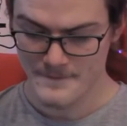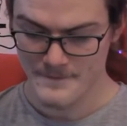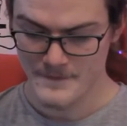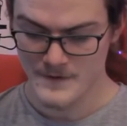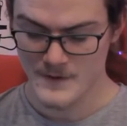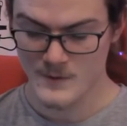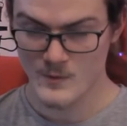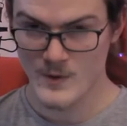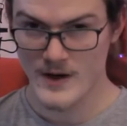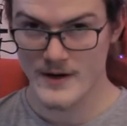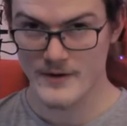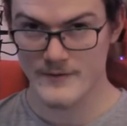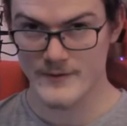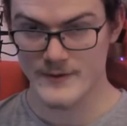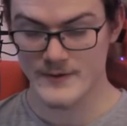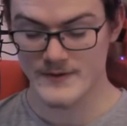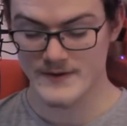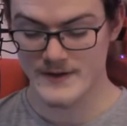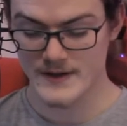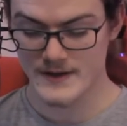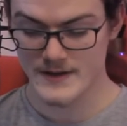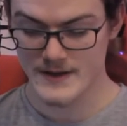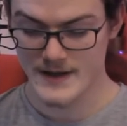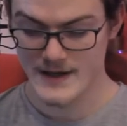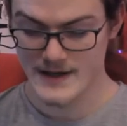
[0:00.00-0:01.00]
Where have you
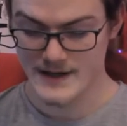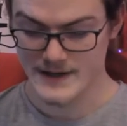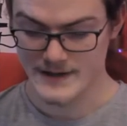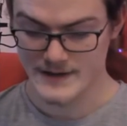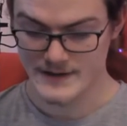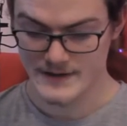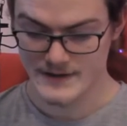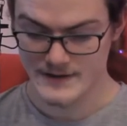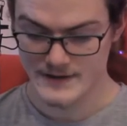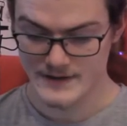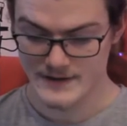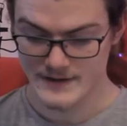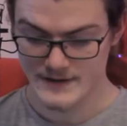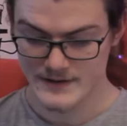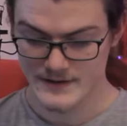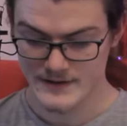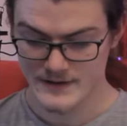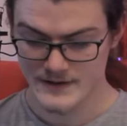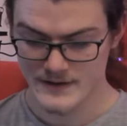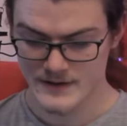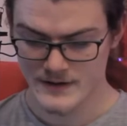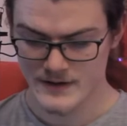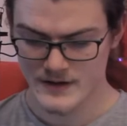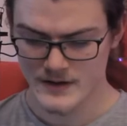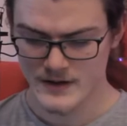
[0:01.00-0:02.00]
seen that?
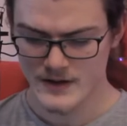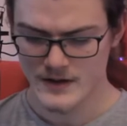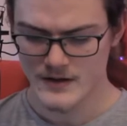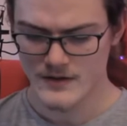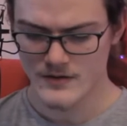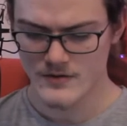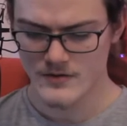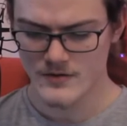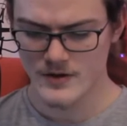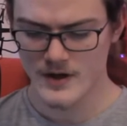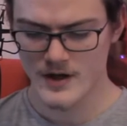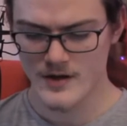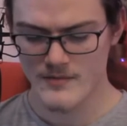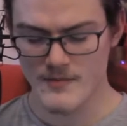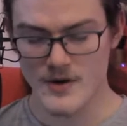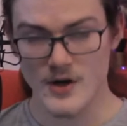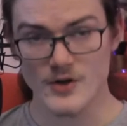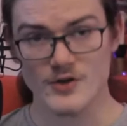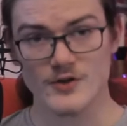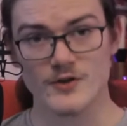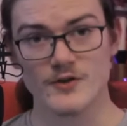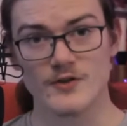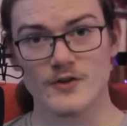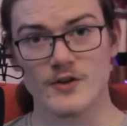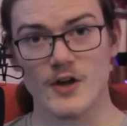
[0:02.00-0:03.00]
In a
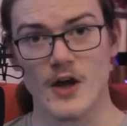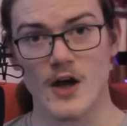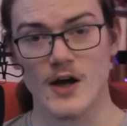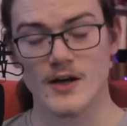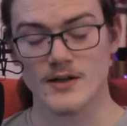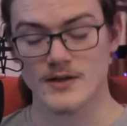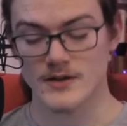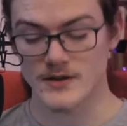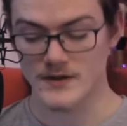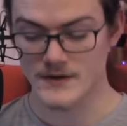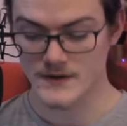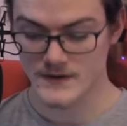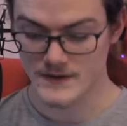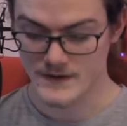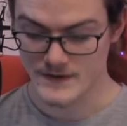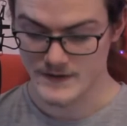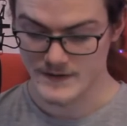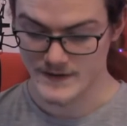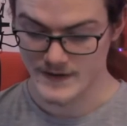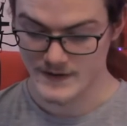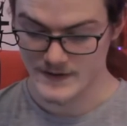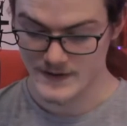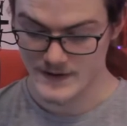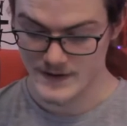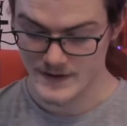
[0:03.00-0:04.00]
merchant's garden,
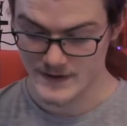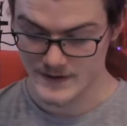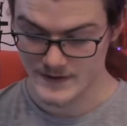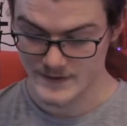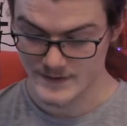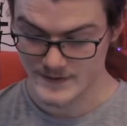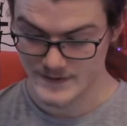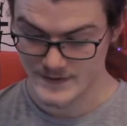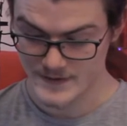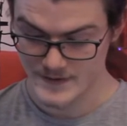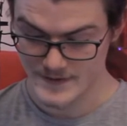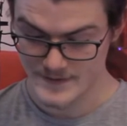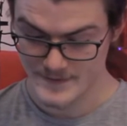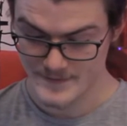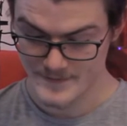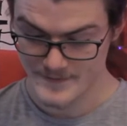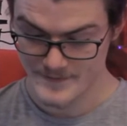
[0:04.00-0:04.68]
said the youngster.